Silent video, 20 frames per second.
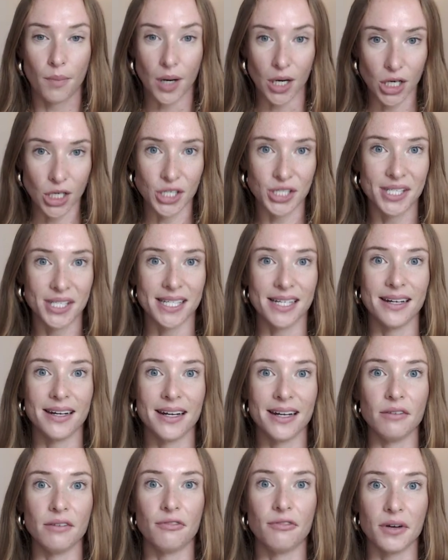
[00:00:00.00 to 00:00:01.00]
person
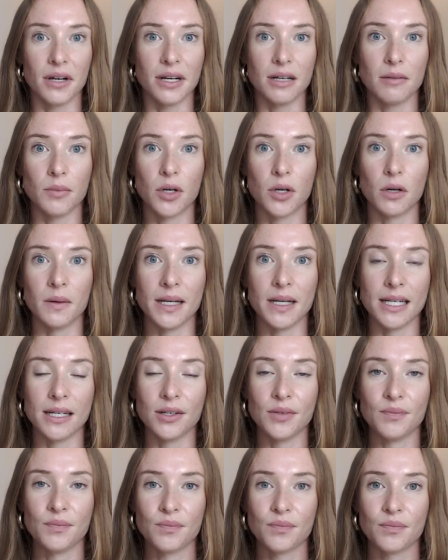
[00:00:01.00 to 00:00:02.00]
in Freedom
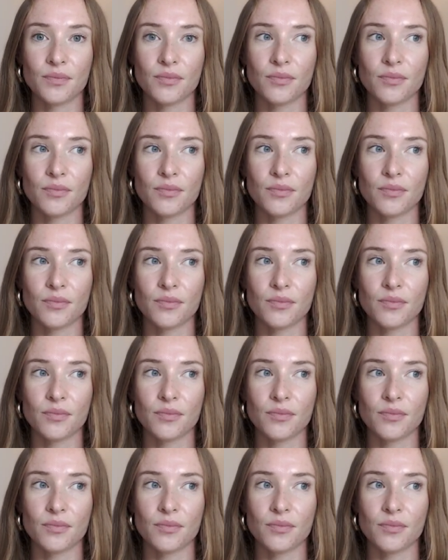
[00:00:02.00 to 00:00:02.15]
Queen,